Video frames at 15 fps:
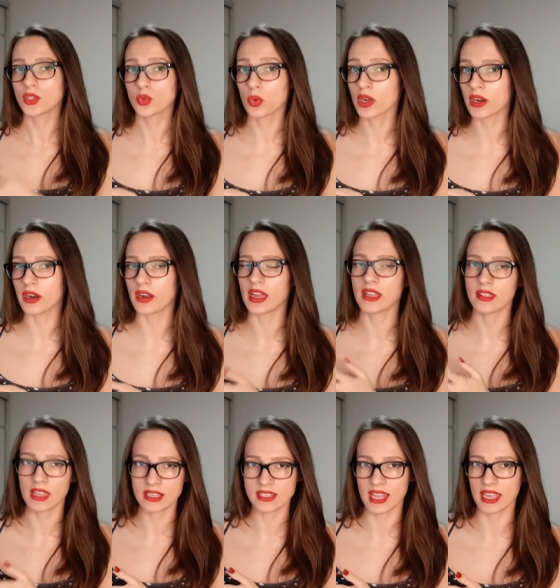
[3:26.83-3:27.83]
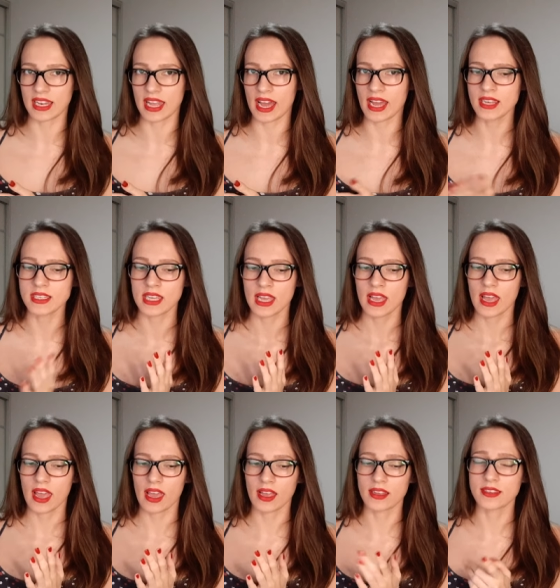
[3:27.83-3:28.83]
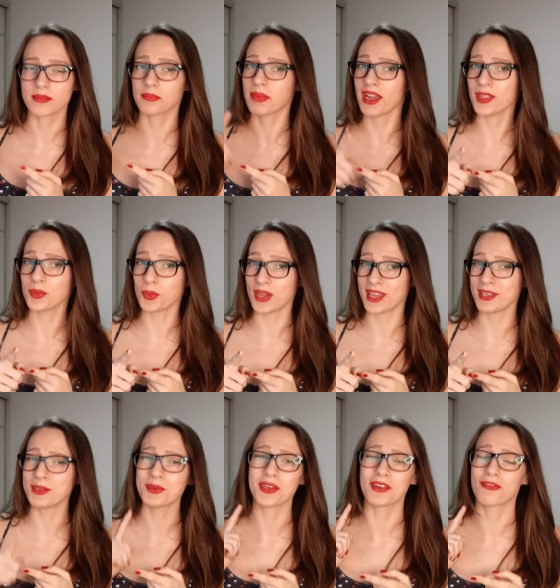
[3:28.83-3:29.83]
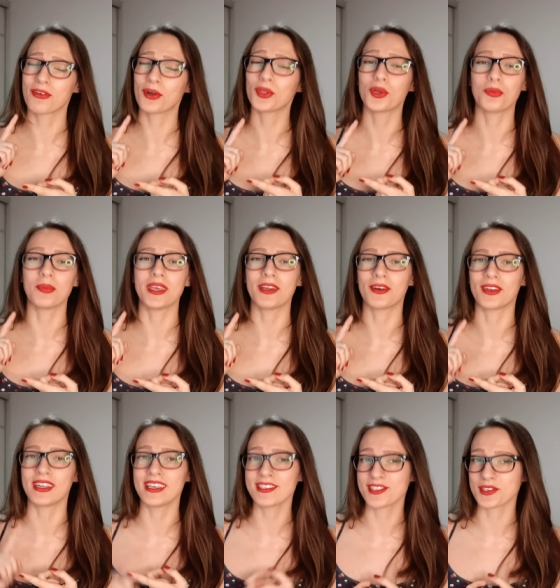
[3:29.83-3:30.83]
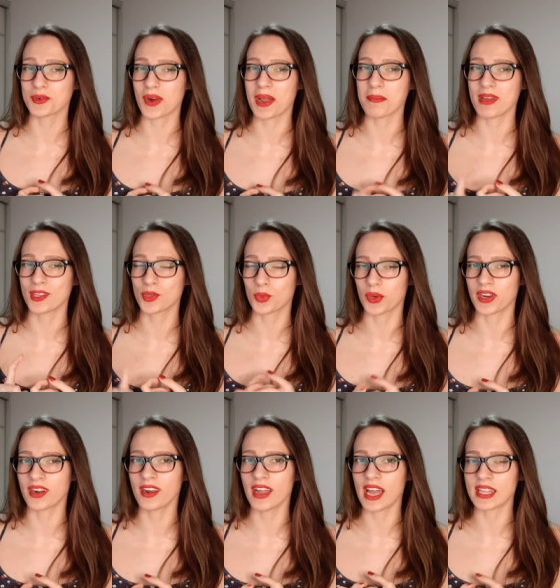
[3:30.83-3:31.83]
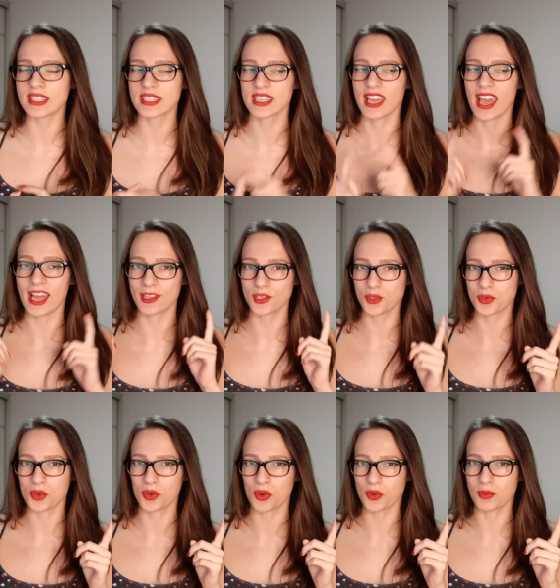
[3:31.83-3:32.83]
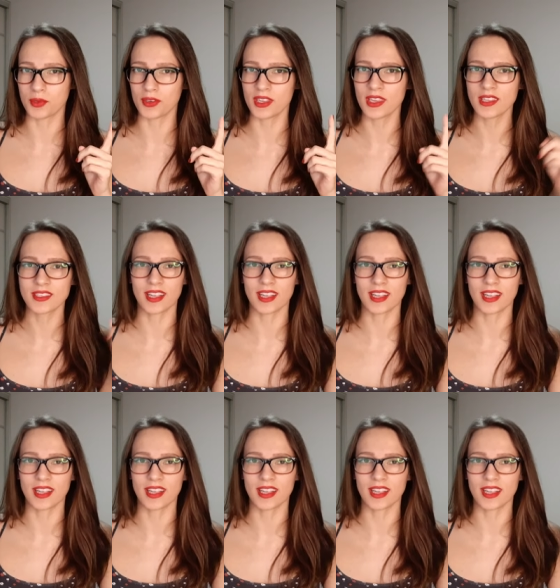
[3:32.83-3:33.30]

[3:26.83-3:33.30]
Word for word: Twitter and things like that. And by the way, you can follow me on Instagram and Twitter at, at TrueCodeBeauty.